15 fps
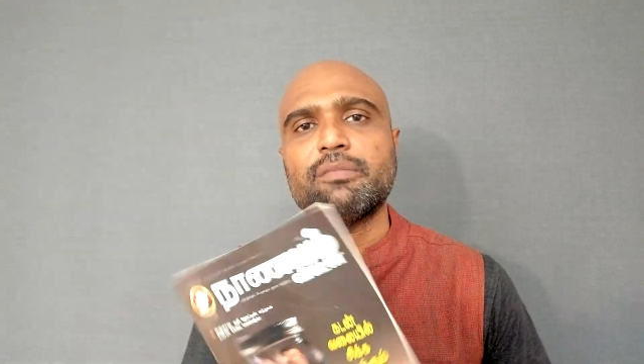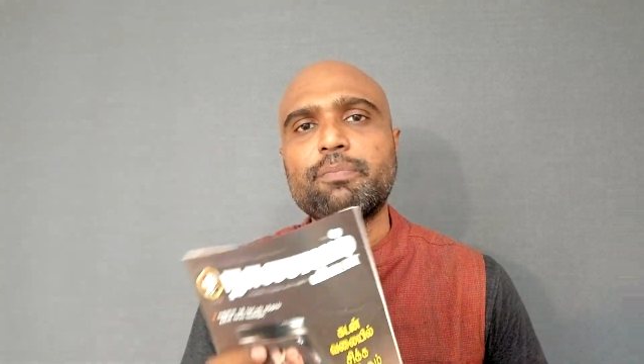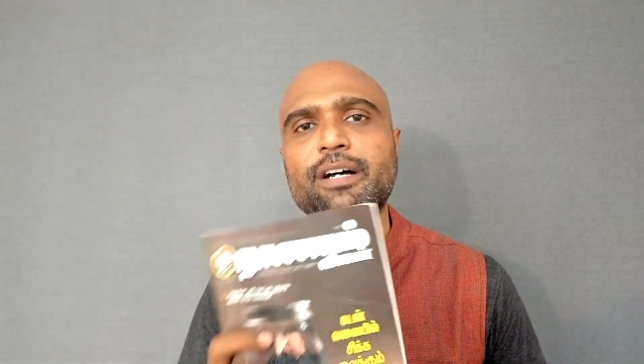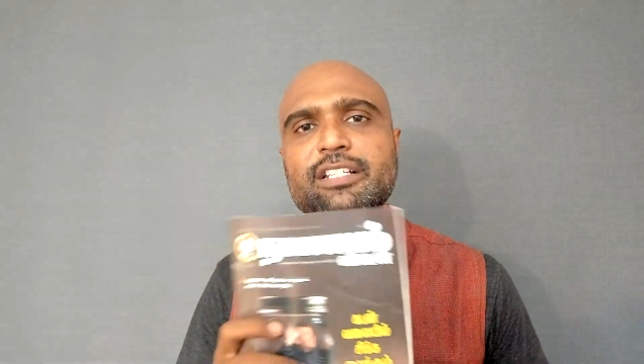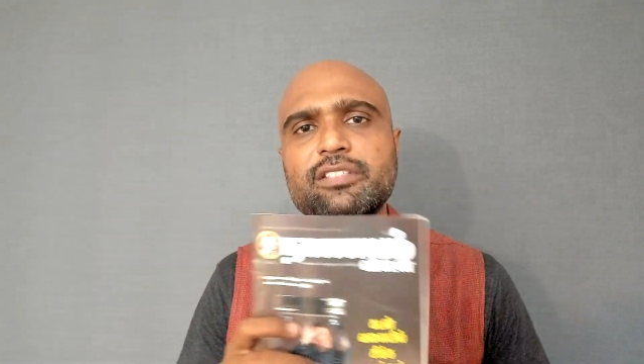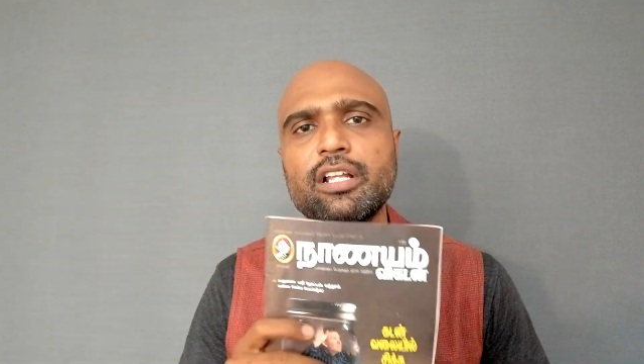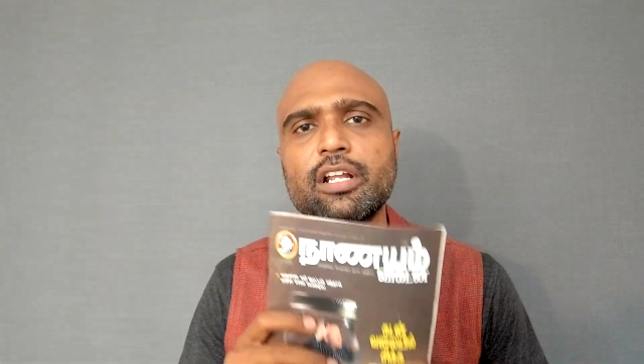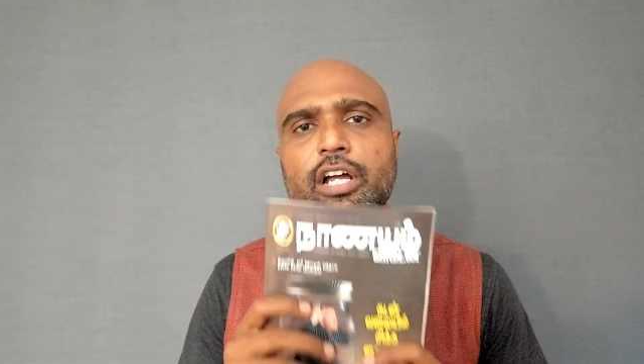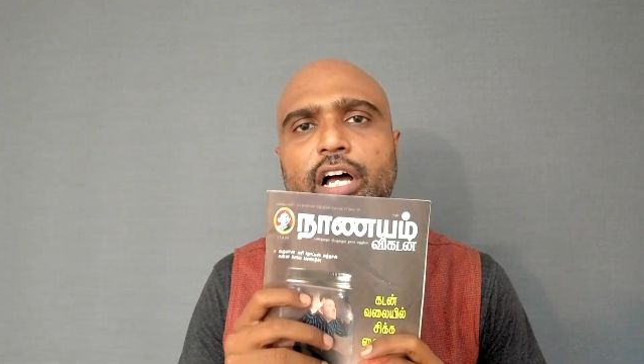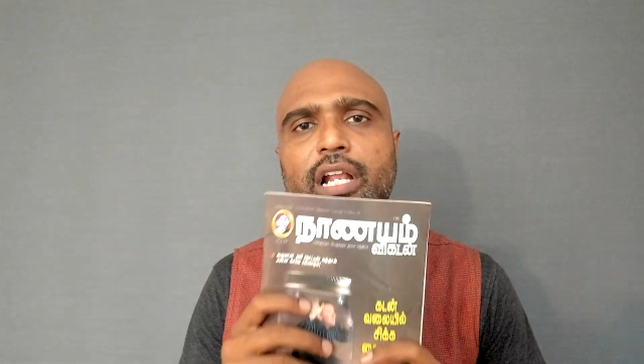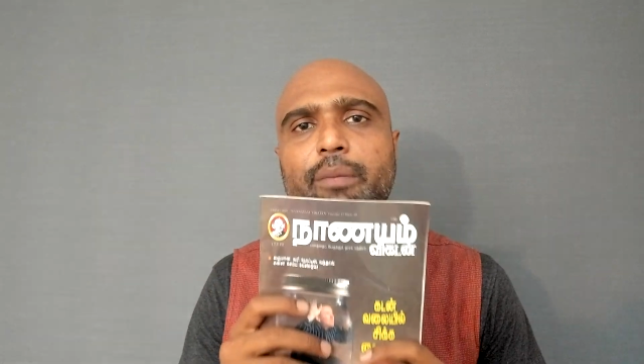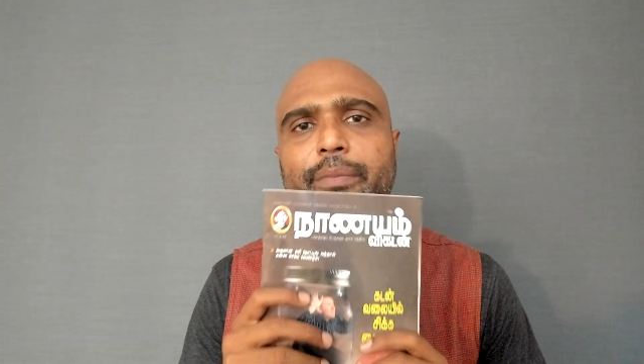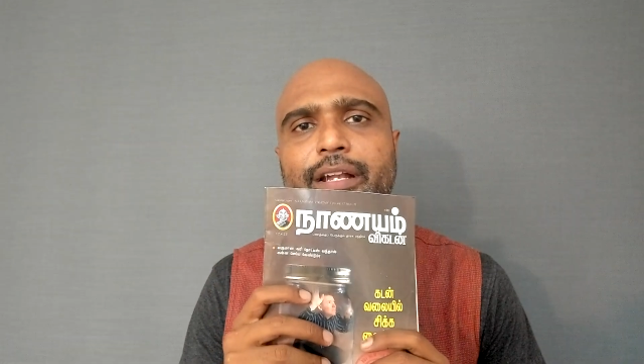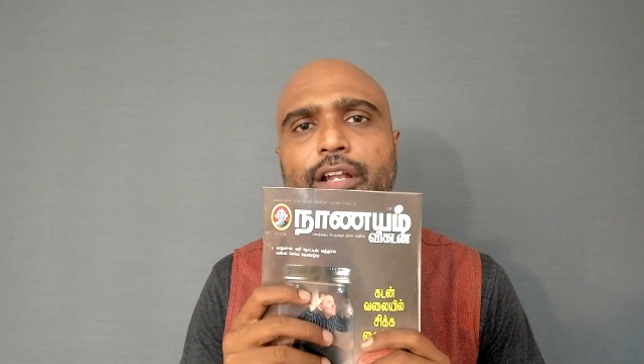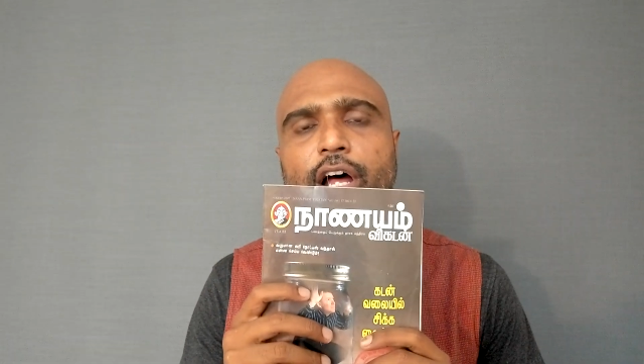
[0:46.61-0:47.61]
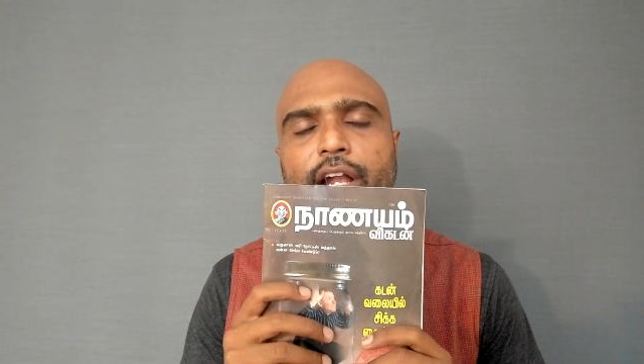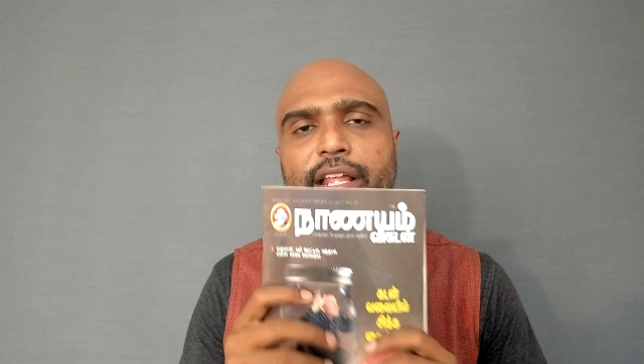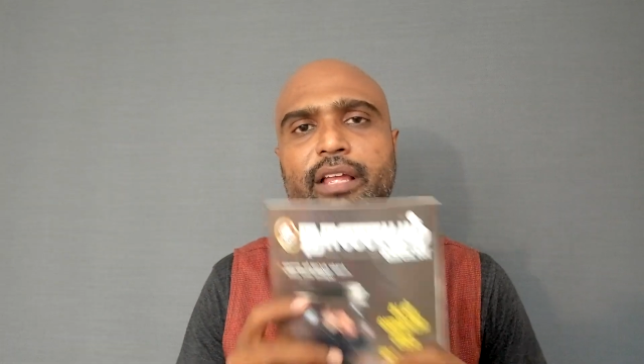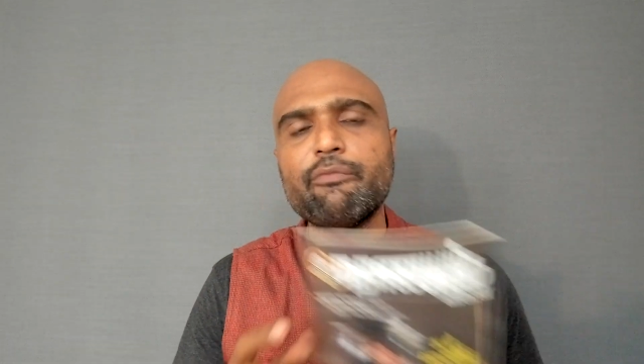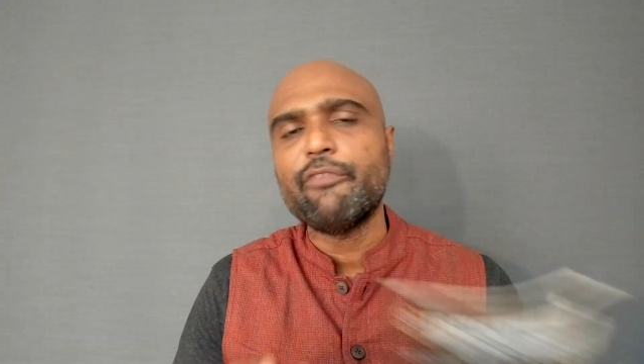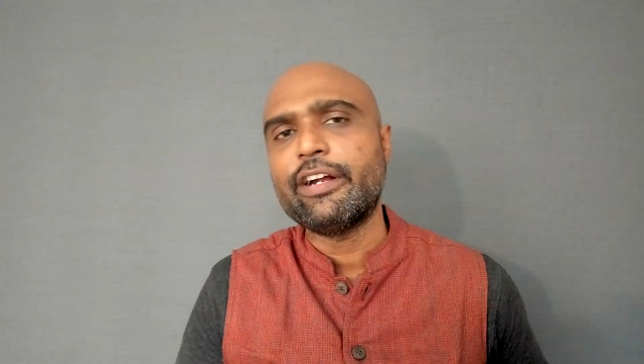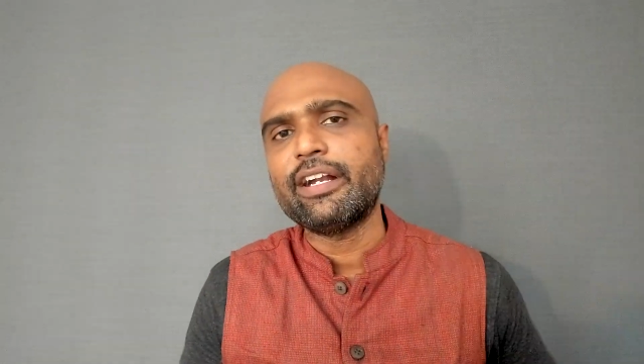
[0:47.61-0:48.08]
a personal column in
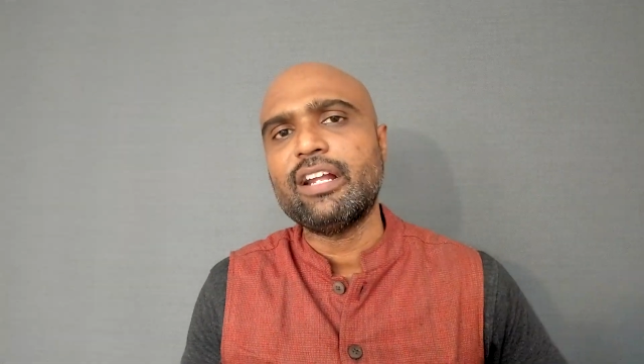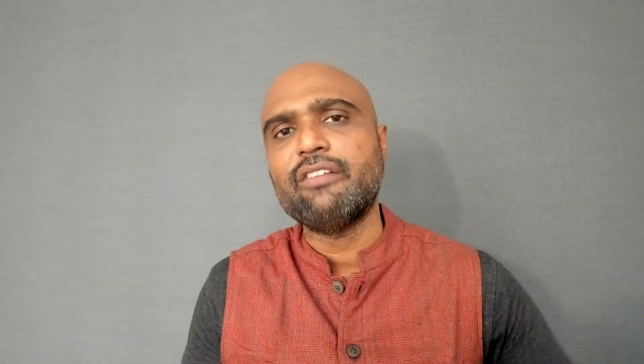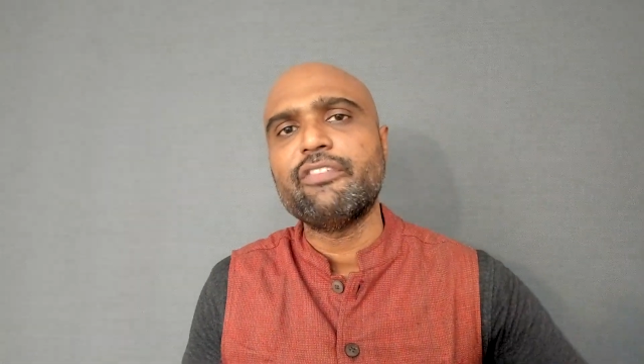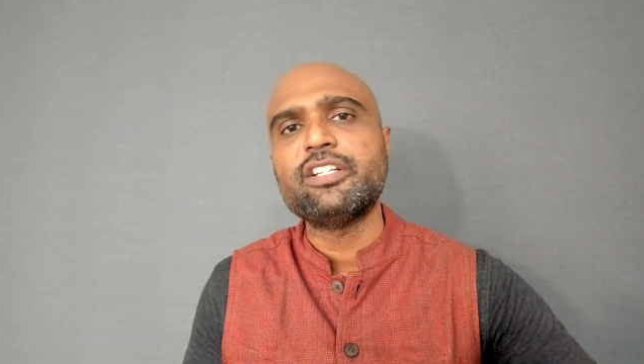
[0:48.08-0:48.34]
Nanayam,